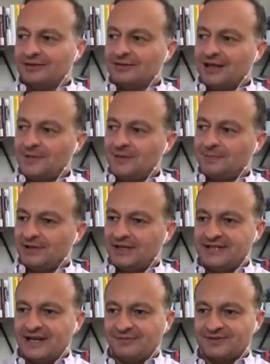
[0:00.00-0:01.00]
let me play
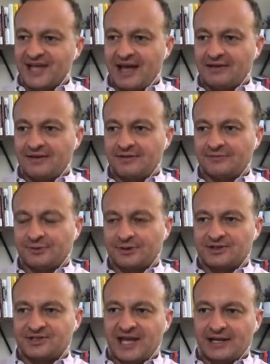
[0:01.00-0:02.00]
devil's advocate for
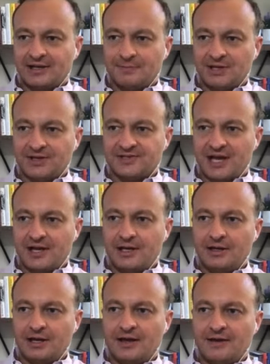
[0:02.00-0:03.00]
a second, because I
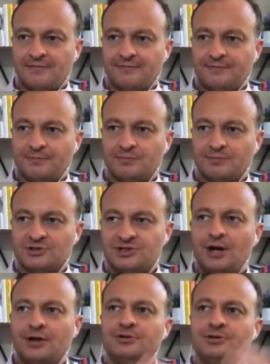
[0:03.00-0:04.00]
have
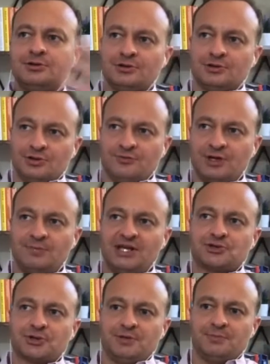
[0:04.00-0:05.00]
done
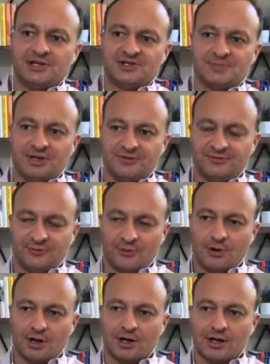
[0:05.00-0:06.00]
UVB treatments
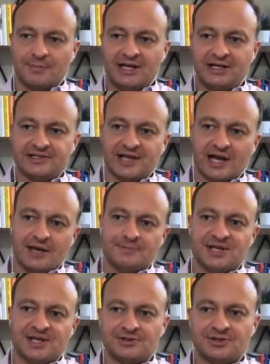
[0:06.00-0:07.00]
before many
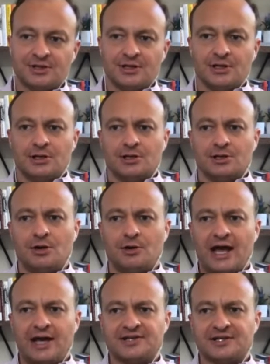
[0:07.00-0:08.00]
times. And,
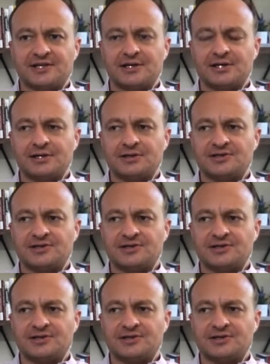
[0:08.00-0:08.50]
as a